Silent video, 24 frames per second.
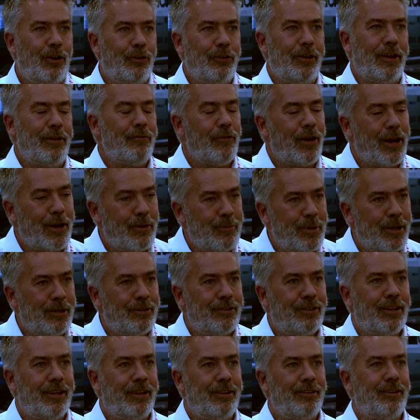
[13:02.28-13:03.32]

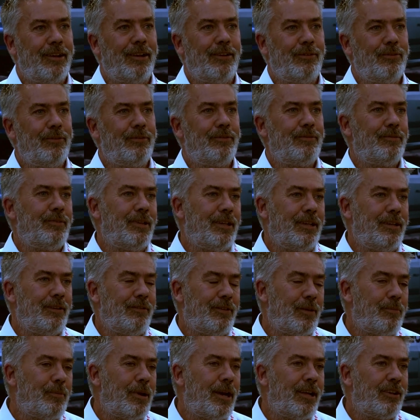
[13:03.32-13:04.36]
environment, and
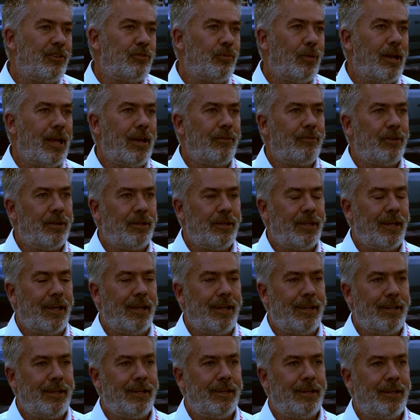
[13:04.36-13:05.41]
the mines will have
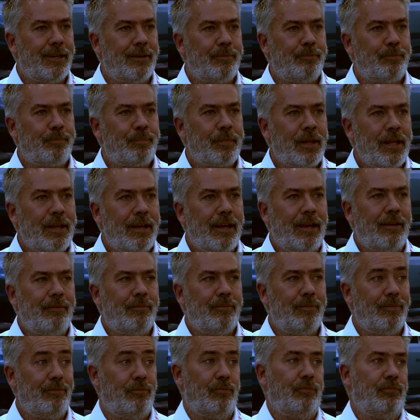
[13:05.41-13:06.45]
a
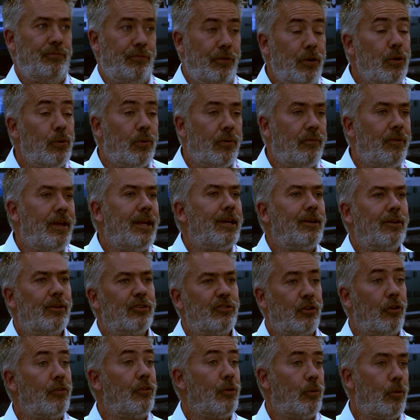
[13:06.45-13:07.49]
fewer
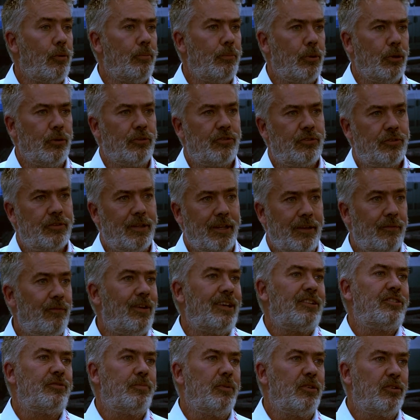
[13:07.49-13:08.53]
vehicles on their own books. The
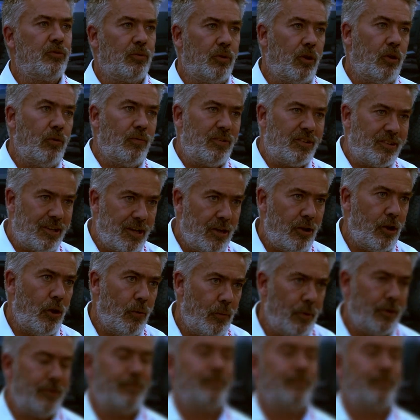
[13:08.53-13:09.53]
investments will obviously lower.